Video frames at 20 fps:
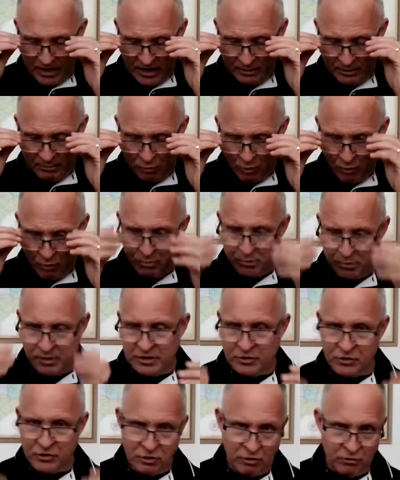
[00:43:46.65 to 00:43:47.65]
and
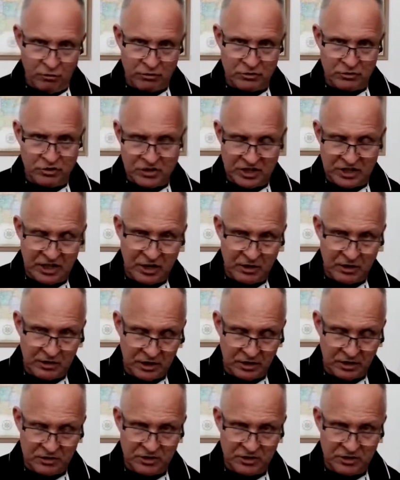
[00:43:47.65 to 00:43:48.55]
appropriate neurosync uh,